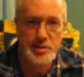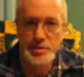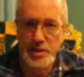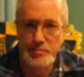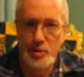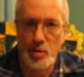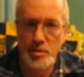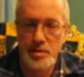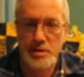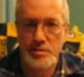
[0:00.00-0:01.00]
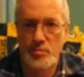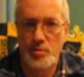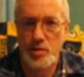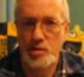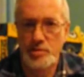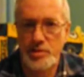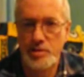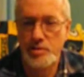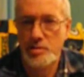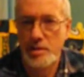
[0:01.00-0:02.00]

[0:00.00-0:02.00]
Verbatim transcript: Tea Party, one of those two,